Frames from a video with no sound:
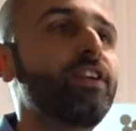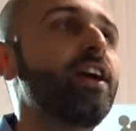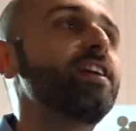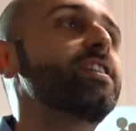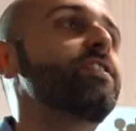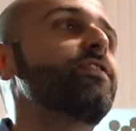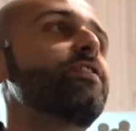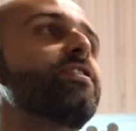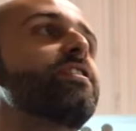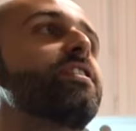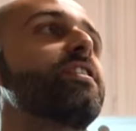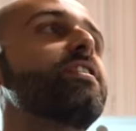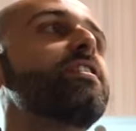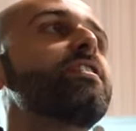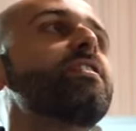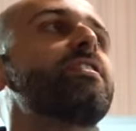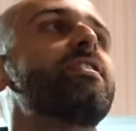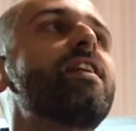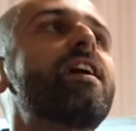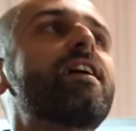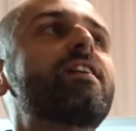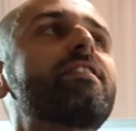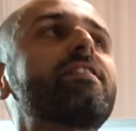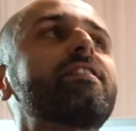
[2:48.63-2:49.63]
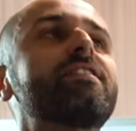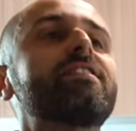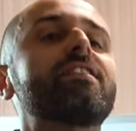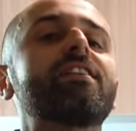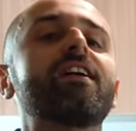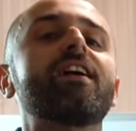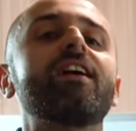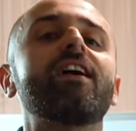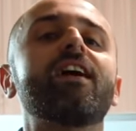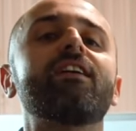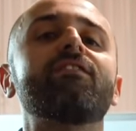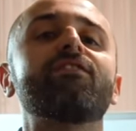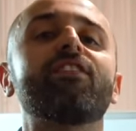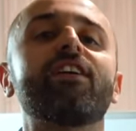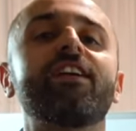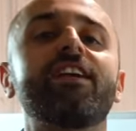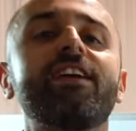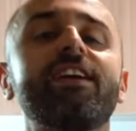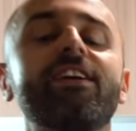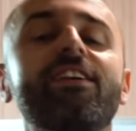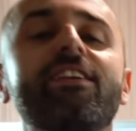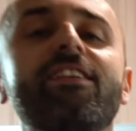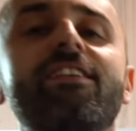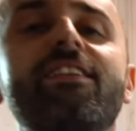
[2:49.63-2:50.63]
If you guys ever see this necklace that I have right
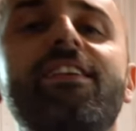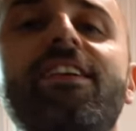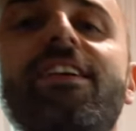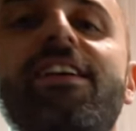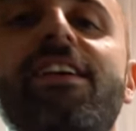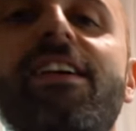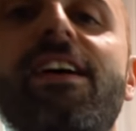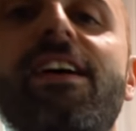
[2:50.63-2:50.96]
here,